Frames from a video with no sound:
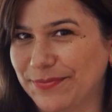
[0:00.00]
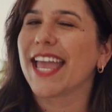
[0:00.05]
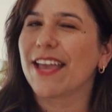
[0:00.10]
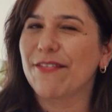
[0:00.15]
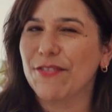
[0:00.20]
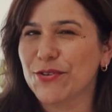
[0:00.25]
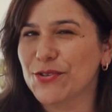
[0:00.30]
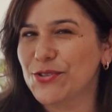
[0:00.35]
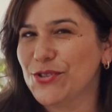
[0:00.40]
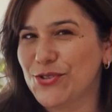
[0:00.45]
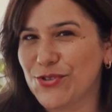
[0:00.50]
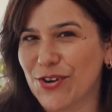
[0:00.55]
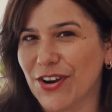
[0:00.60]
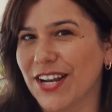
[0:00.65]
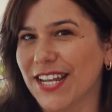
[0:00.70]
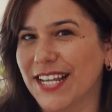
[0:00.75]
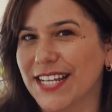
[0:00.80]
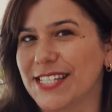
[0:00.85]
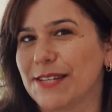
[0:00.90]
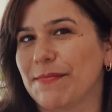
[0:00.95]
If you're
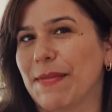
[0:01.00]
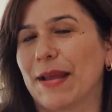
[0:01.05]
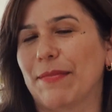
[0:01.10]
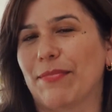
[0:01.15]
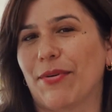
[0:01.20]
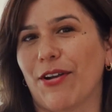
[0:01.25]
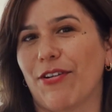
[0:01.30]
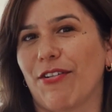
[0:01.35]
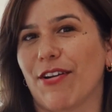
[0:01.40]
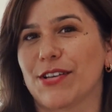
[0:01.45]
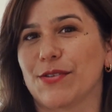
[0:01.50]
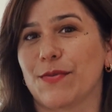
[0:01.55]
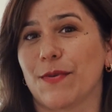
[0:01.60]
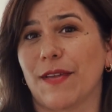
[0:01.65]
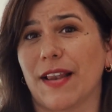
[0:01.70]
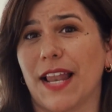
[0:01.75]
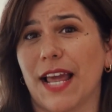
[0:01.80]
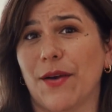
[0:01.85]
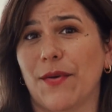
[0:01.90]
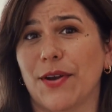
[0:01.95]
struggling to make progress with
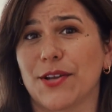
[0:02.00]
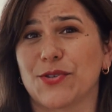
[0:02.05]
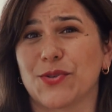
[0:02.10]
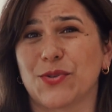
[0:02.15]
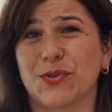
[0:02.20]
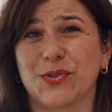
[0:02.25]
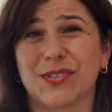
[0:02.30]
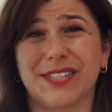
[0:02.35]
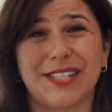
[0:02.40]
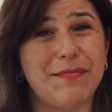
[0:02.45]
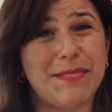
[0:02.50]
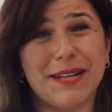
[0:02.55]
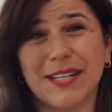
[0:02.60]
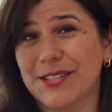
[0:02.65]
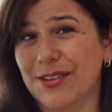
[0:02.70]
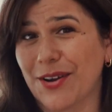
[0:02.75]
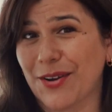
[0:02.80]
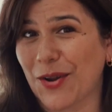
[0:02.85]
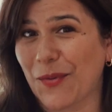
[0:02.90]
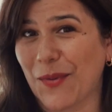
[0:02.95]
the language or simply
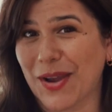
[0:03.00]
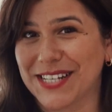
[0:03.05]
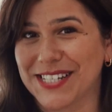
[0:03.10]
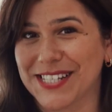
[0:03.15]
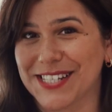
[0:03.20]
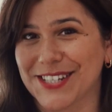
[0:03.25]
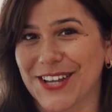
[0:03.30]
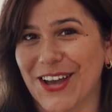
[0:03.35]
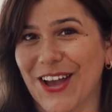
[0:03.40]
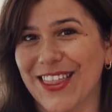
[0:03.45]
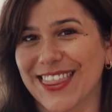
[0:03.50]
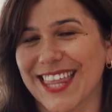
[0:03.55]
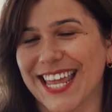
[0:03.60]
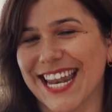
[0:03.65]
don't know where to start,